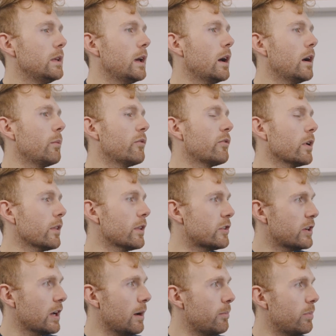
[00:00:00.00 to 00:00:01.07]
Yeah, we've got the
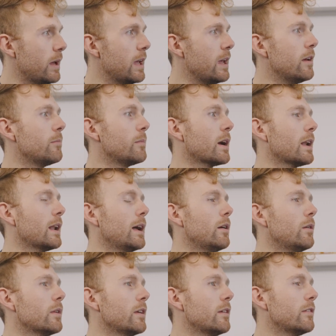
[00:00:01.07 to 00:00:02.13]
chap, Ian
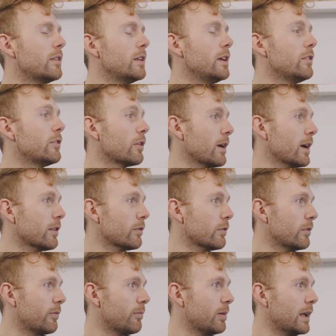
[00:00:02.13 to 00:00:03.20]
McLeod. He's the
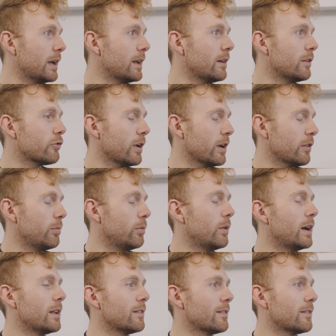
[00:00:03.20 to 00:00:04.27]
Director of Planning,
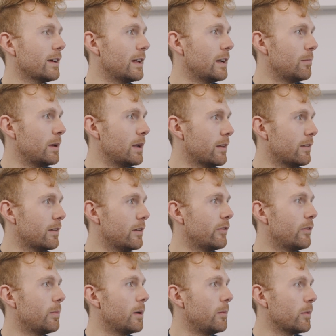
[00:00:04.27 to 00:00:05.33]
Transport and Sustainability
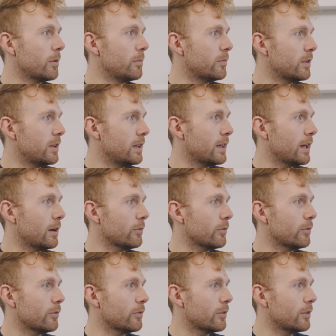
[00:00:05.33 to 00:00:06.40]
for Birmingham City
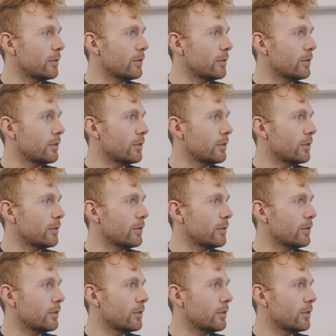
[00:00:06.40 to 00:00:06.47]
Council. He's